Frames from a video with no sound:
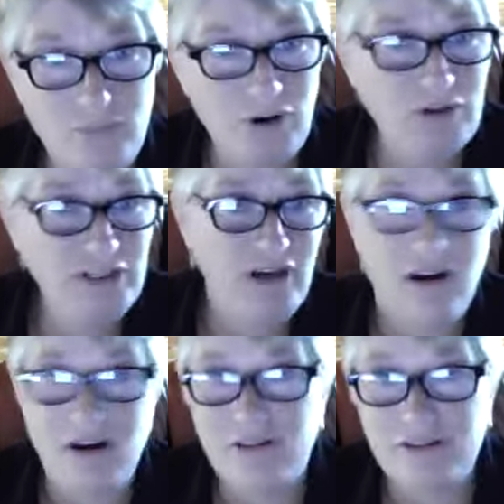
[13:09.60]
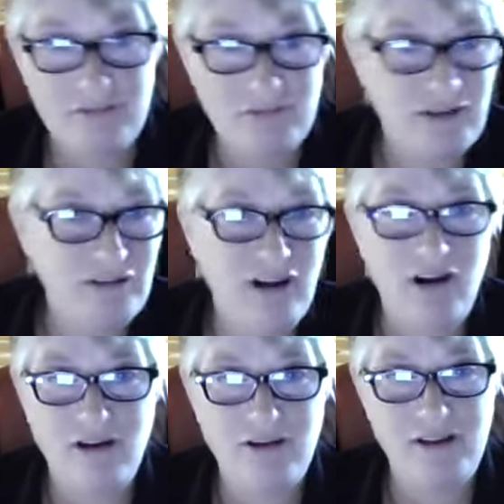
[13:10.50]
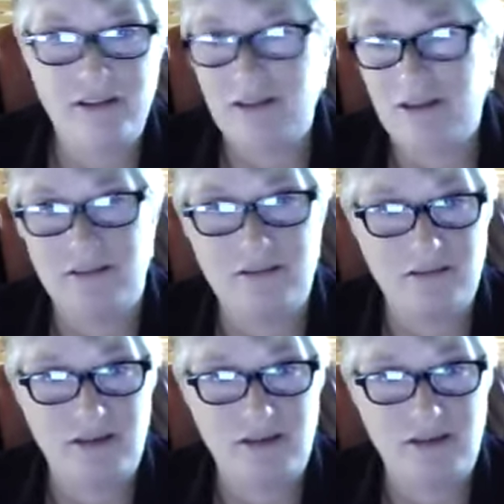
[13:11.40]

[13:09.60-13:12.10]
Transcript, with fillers: mowing yard, their yard in, in the,